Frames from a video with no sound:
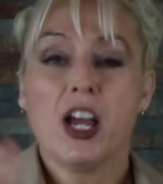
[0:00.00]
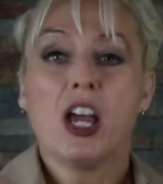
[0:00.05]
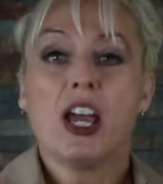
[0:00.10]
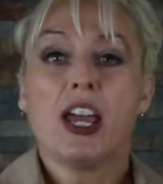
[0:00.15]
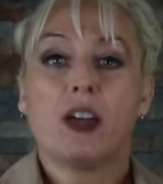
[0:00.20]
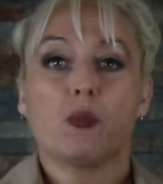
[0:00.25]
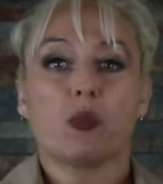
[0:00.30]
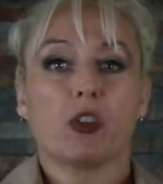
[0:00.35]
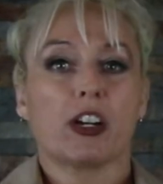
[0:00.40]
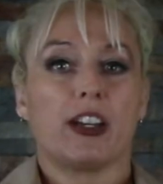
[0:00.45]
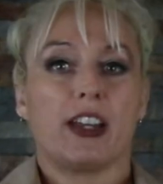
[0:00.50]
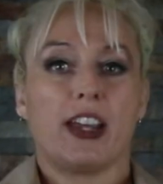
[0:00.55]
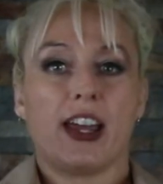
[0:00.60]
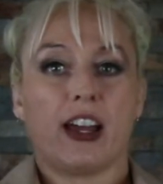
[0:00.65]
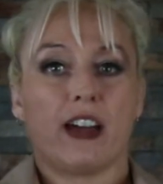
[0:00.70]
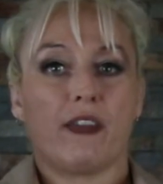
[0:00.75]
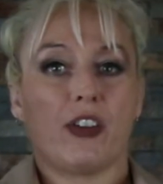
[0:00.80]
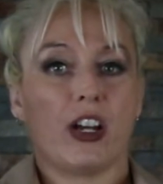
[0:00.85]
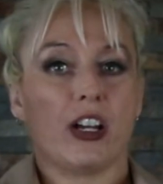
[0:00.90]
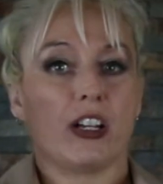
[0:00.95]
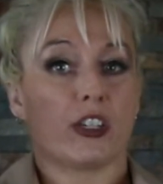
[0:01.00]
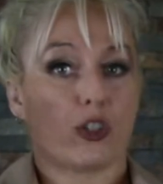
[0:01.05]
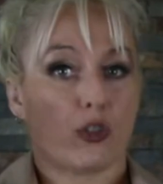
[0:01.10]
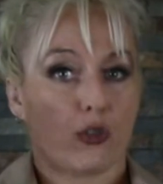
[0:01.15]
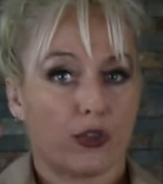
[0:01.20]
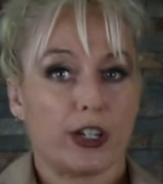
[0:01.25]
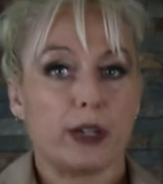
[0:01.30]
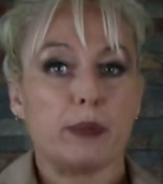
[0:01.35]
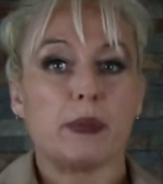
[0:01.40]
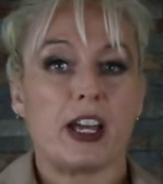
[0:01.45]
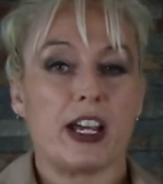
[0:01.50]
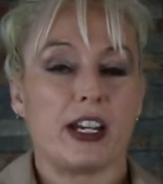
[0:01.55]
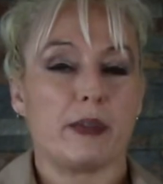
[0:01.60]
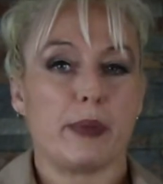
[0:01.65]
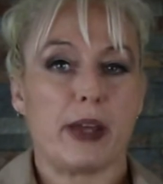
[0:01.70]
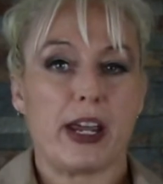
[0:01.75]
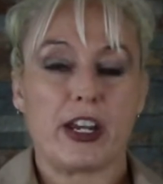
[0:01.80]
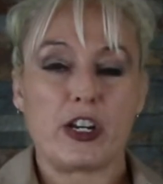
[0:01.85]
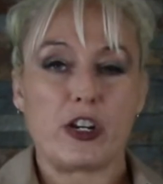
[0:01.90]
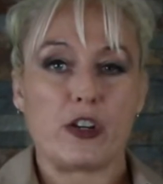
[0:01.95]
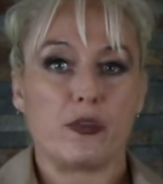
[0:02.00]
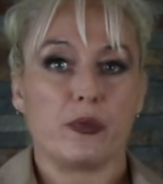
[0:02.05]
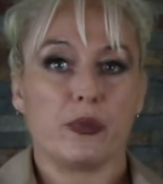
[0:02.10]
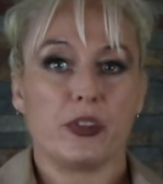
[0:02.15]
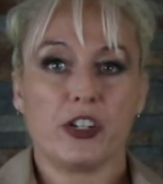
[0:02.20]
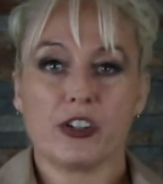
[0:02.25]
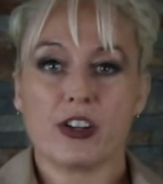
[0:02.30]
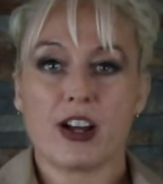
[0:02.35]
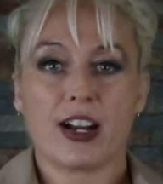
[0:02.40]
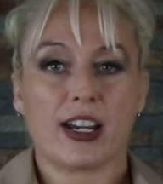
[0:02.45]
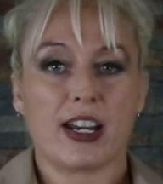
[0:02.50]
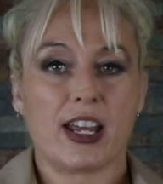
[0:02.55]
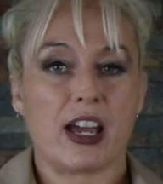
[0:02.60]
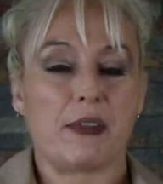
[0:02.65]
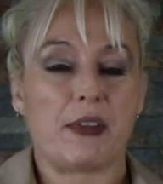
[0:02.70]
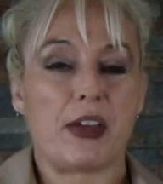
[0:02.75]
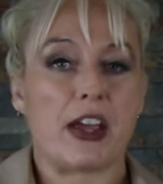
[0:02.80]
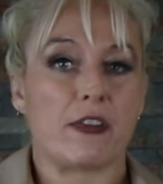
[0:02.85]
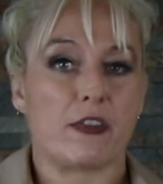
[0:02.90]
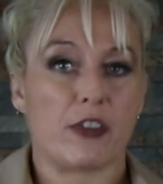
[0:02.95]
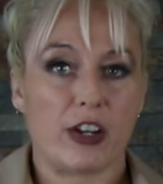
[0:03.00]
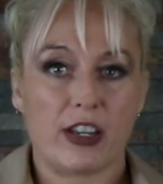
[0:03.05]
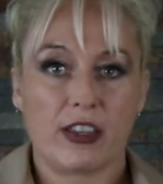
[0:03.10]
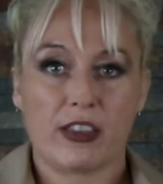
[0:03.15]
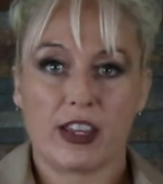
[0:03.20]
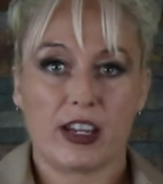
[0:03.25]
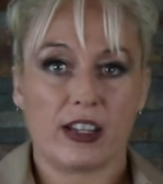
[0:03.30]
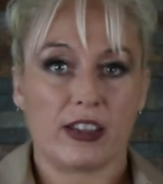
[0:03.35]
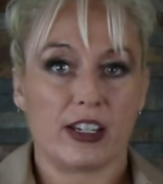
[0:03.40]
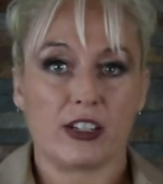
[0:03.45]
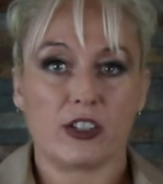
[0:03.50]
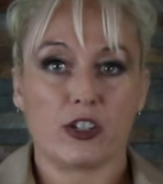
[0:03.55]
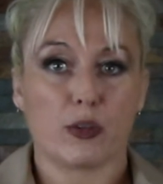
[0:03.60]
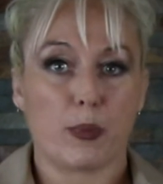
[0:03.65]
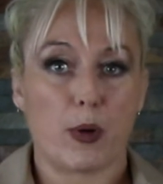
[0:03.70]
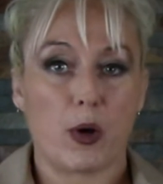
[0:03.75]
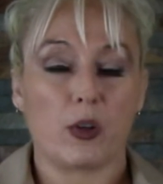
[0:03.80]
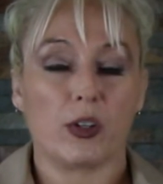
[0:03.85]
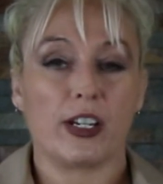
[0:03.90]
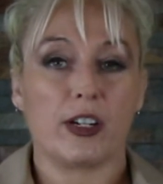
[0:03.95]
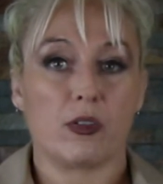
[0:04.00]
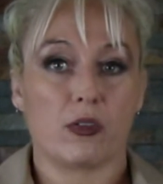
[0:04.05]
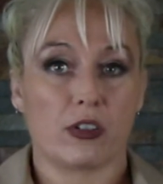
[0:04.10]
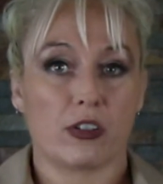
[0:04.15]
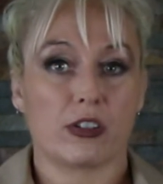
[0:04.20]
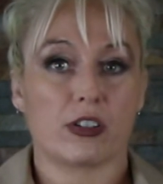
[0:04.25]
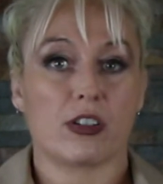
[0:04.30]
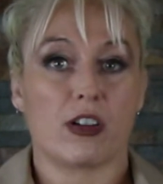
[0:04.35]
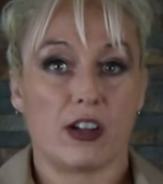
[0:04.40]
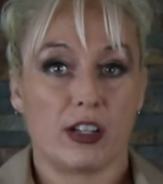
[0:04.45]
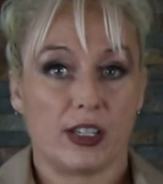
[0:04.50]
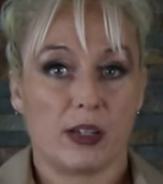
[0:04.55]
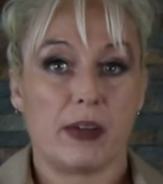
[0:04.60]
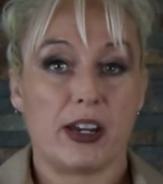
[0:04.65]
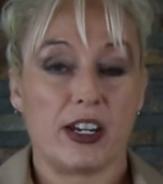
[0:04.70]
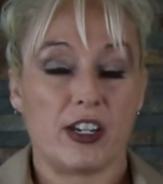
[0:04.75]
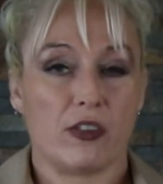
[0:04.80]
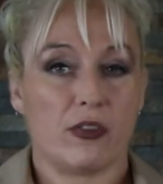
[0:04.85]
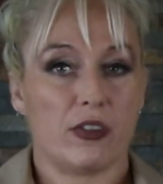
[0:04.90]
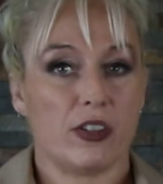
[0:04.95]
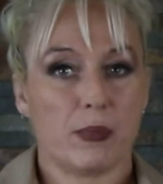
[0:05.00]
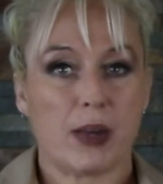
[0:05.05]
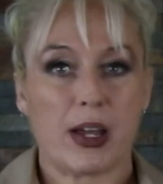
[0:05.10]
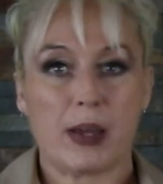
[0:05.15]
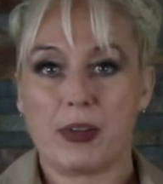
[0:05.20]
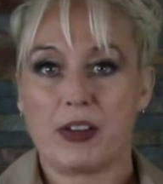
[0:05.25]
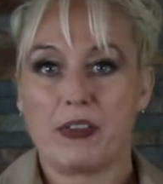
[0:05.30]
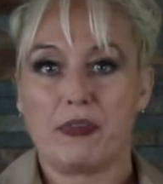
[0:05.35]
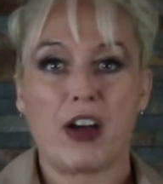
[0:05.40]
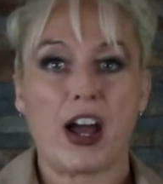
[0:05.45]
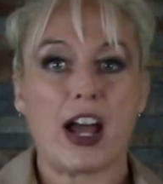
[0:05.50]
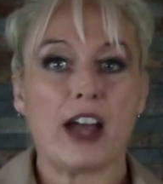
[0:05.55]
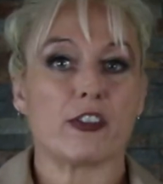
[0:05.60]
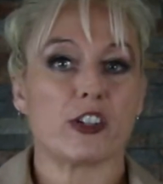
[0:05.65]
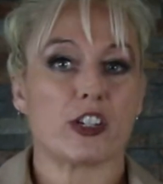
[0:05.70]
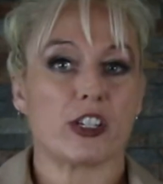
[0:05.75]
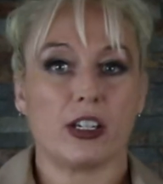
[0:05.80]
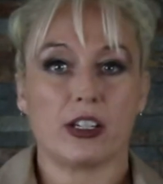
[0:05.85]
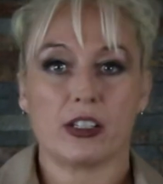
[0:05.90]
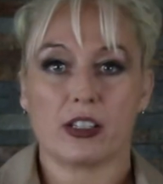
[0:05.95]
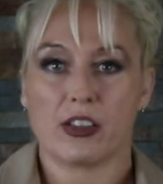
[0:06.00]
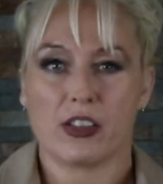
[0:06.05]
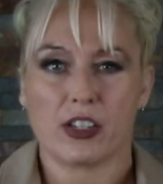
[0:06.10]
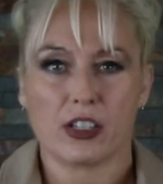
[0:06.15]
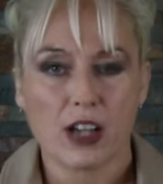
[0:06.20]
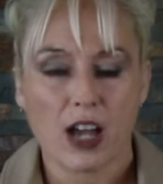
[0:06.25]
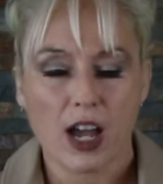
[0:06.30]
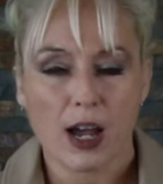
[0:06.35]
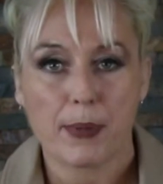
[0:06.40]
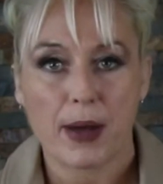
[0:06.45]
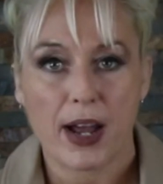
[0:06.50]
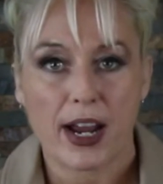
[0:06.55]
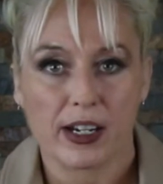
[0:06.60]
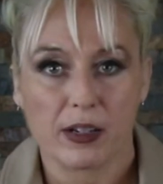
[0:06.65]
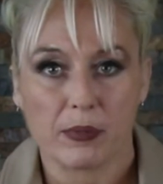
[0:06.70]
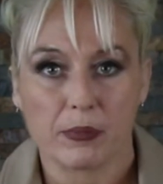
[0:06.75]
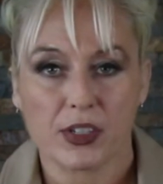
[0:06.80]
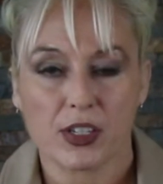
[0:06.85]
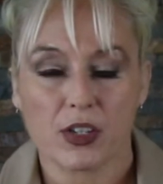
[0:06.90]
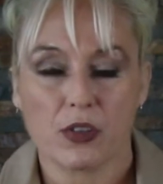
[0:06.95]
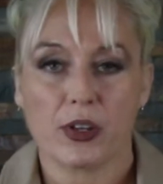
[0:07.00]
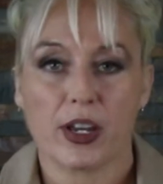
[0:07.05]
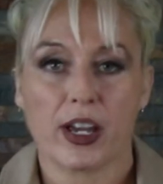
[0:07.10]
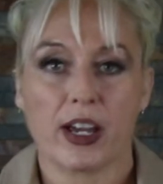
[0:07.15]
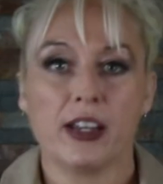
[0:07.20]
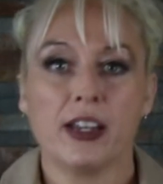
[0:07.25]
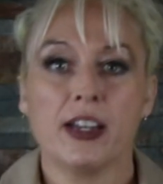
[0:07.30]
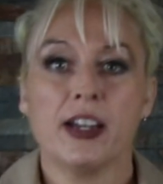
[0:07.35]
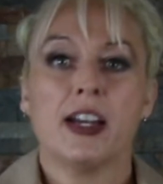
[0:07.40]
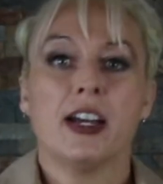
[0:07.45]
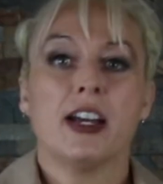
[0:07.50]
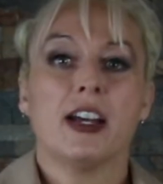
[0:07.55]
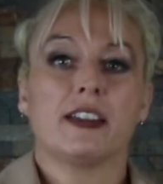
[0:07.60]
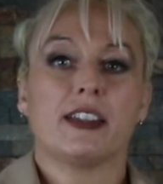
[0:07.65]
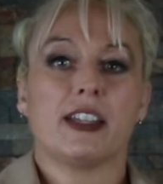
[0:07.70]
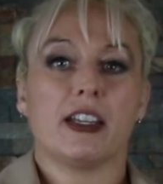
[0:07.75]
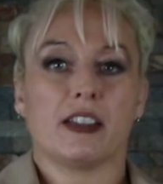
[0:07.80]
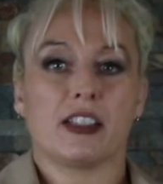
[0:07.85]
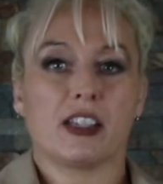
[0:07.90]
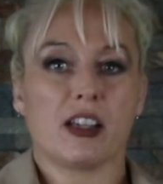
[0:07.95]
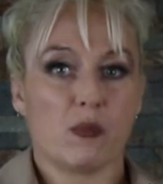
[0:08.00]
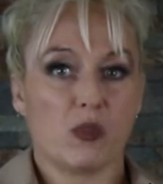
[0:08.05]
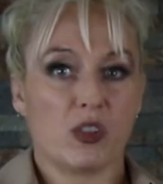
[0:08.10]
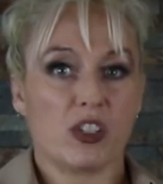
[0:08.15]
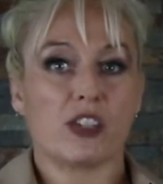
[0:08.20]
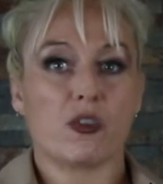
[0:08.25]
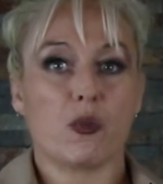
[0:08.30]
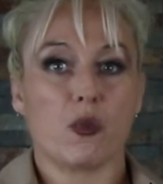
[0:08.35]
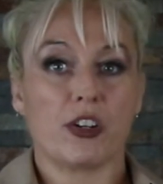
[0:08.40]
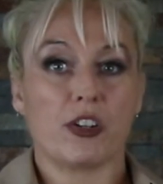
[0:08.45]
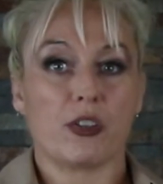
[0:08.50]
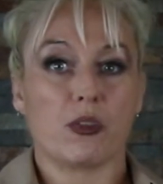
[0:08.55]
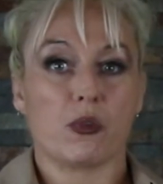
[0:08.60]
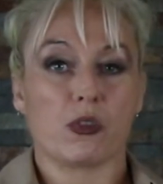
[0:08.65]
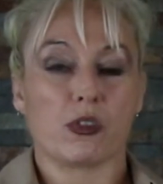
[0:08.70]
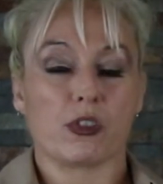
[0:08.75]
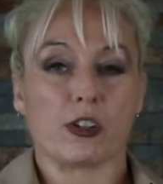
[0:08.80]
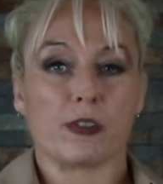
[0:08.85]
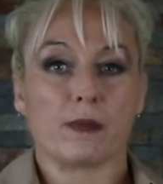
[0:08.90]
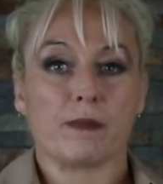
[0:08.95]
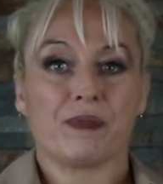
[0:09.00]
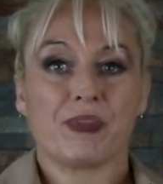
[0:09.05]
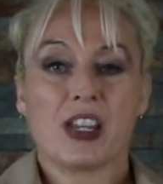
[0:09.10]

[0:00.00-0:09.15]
And we're gonna have a streamlined menu. You're not gonna have everything that Chipotle orders on the menu. It might be 5 or 6 of the top items, okay, that someone's going to order.